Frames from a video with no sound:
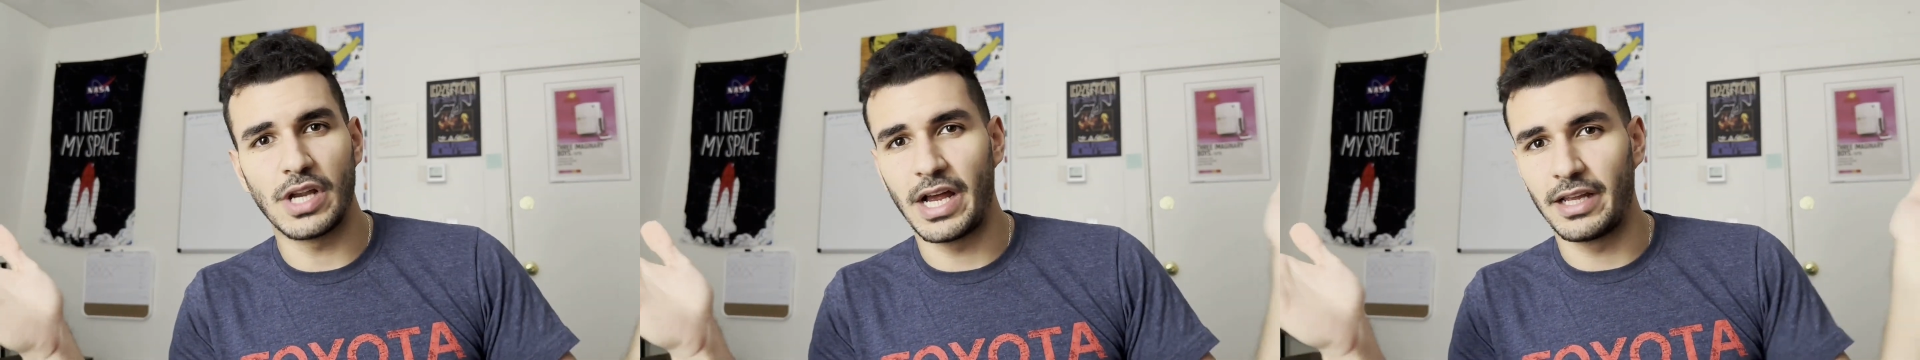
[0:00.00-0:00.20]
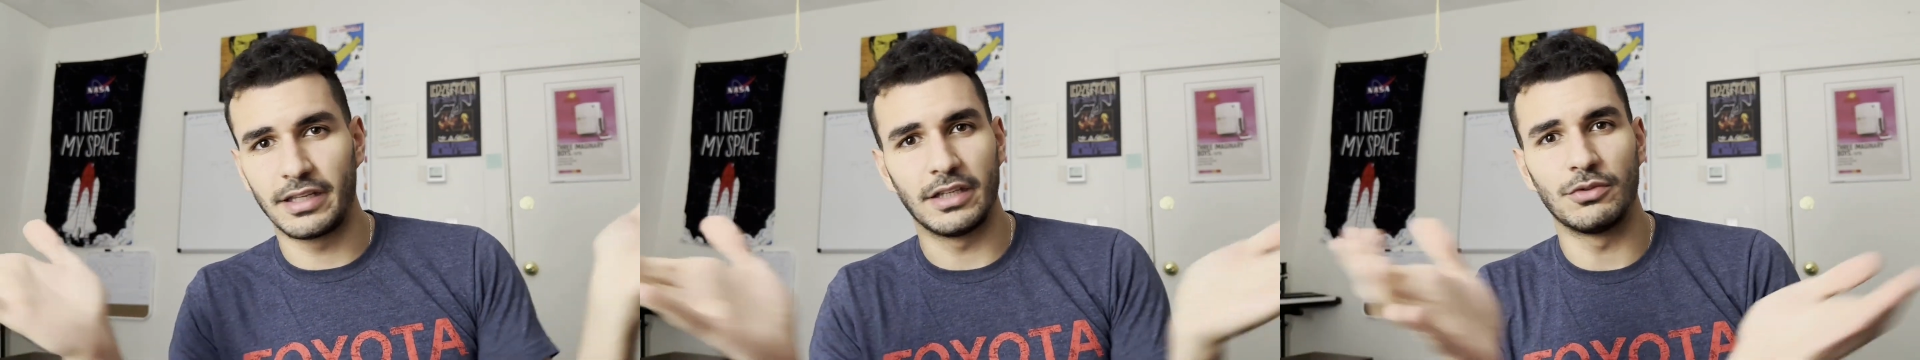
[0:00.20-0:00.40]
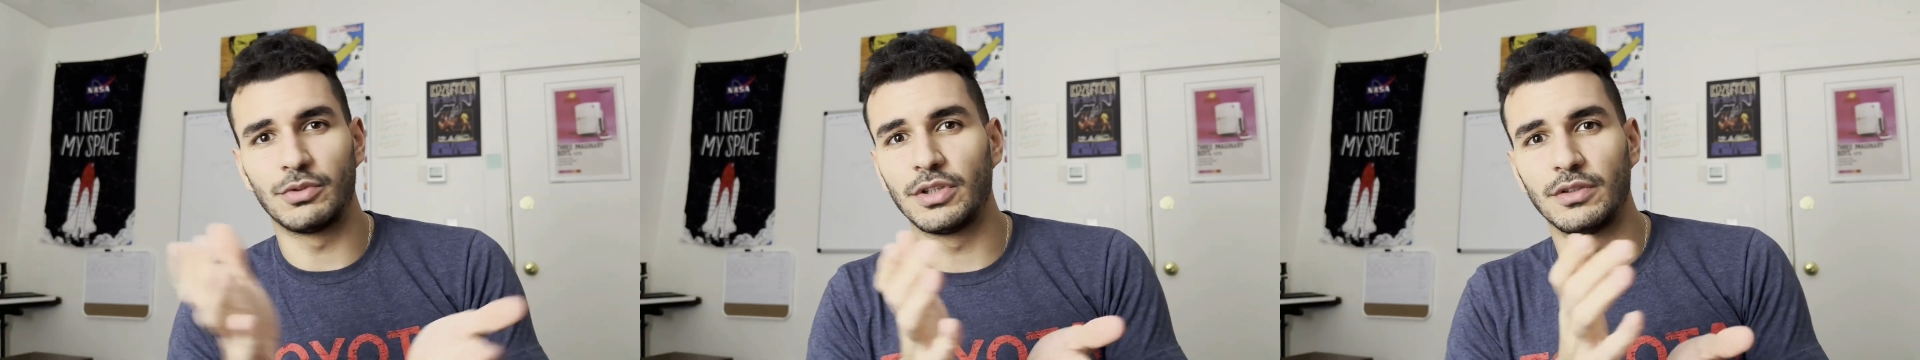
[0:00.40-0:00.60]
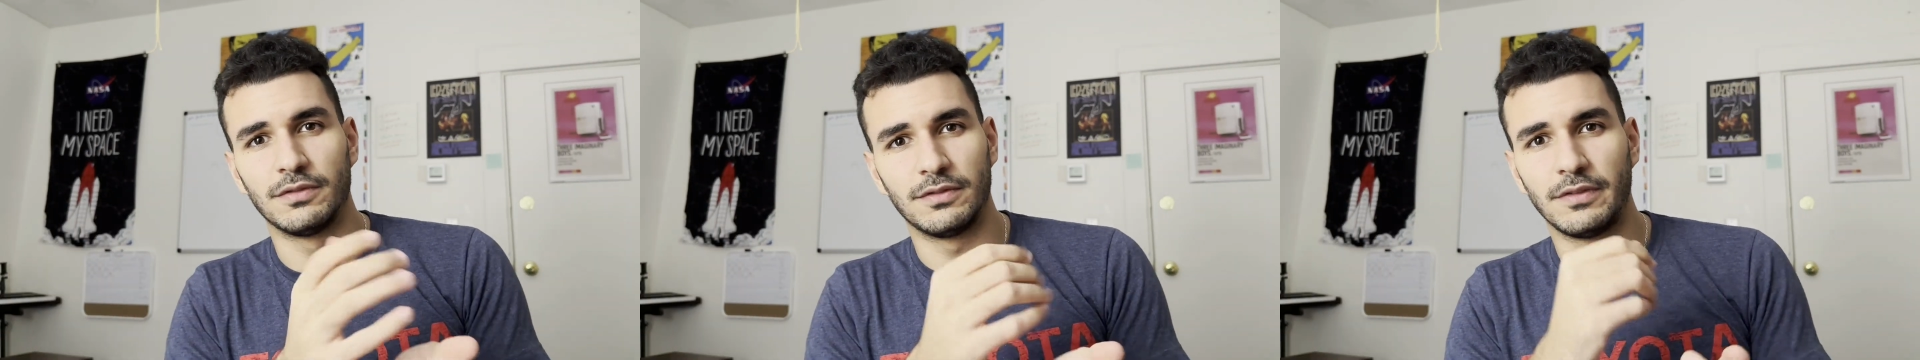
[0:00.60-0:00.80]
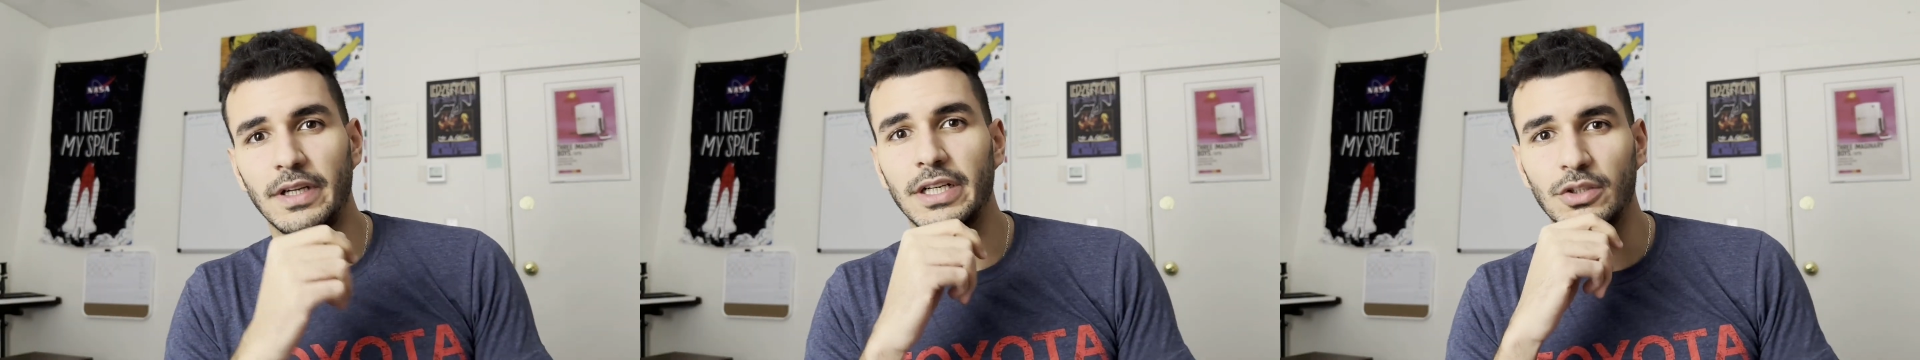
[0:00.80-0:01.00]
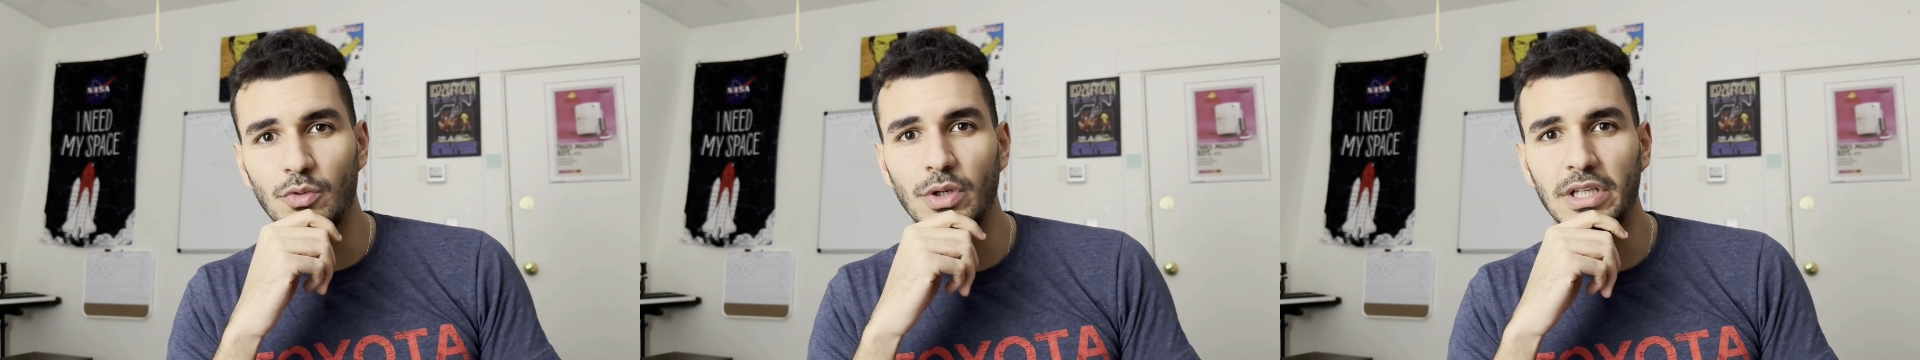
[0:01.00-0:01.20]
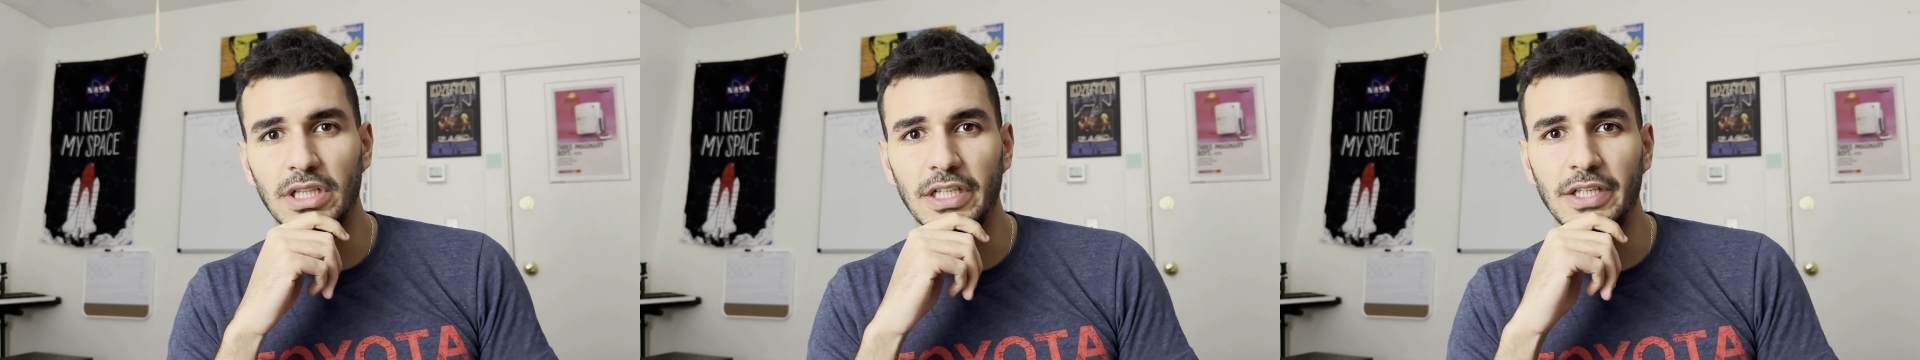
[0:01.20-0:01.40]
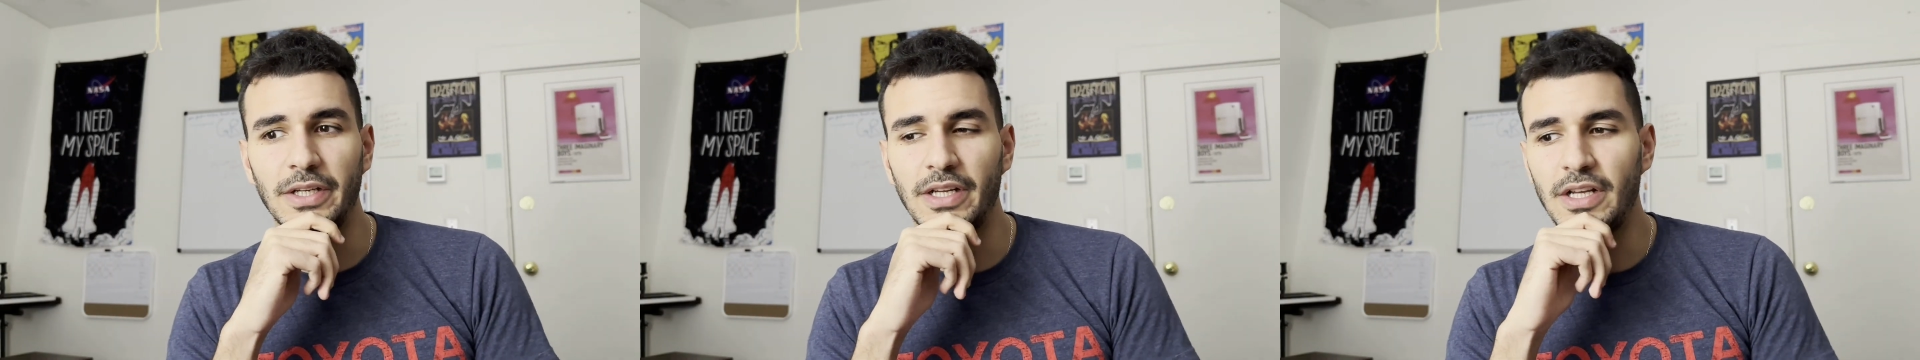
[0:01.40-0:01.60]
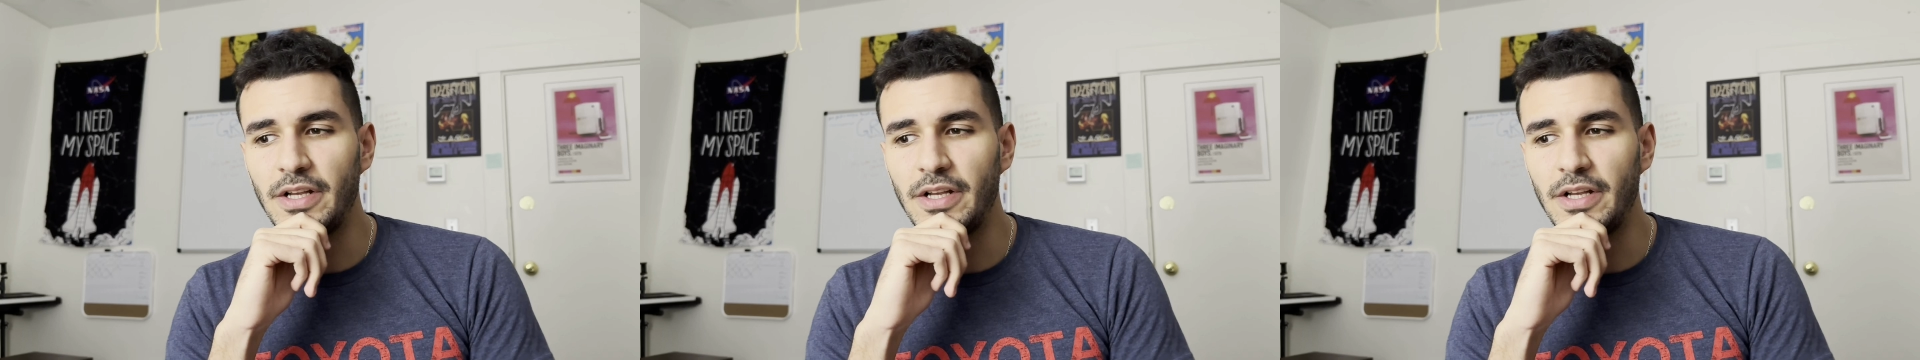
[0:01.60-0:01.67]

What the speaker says: I get rid of very quickly.